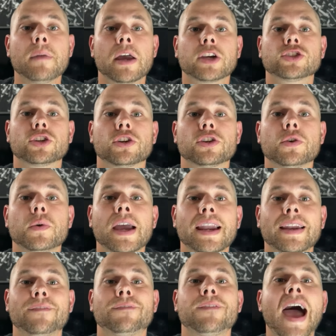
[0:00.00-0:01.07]
Make sure you
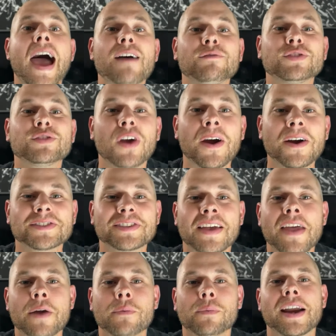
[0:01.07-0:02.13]
hit 5 stars on
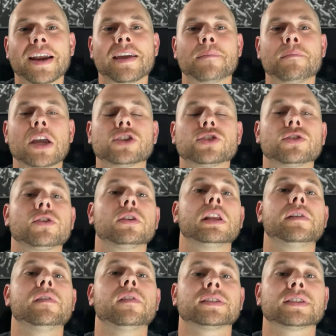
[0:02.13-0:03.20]
that rating, and make sure you
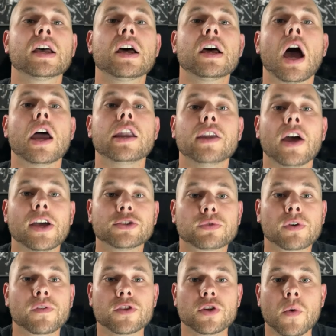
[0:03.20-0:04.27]
leave us a nice
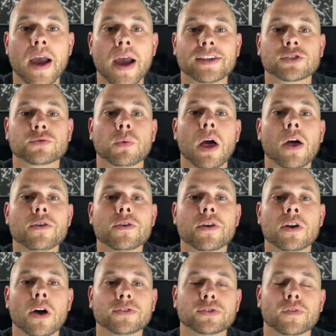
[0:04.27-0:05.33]
review as well. You
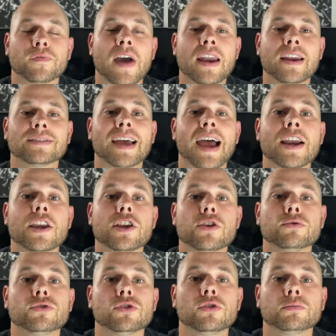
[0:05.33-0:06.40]
can also find us on
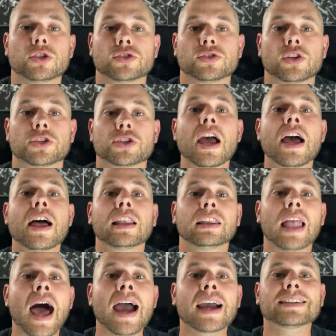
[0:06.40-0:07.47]
YouTube. Just search
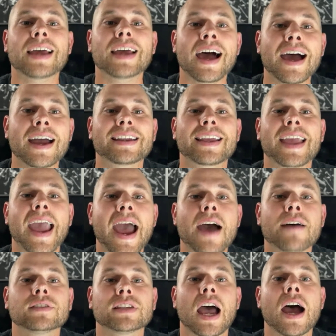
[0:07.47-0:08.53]
Locked On
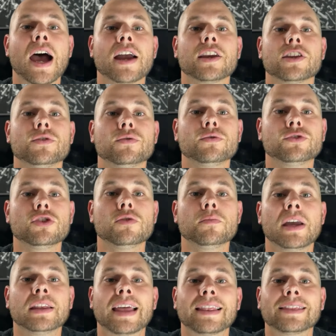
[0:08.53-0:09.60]
Cavs on YouTube.
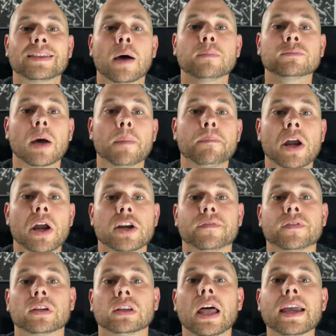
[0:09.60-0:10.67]
Hit that thumbs up button.
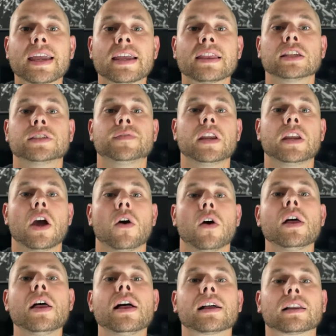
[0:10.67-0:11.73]
If you're liking this video,
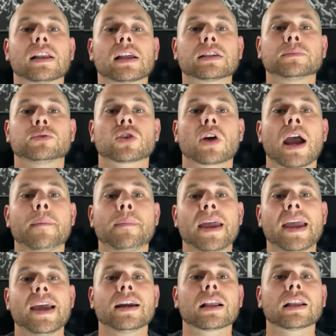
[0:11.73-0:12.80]
click subscribe
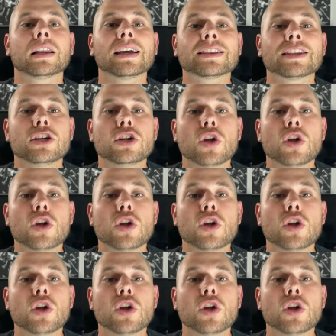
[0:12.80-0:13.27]
and click the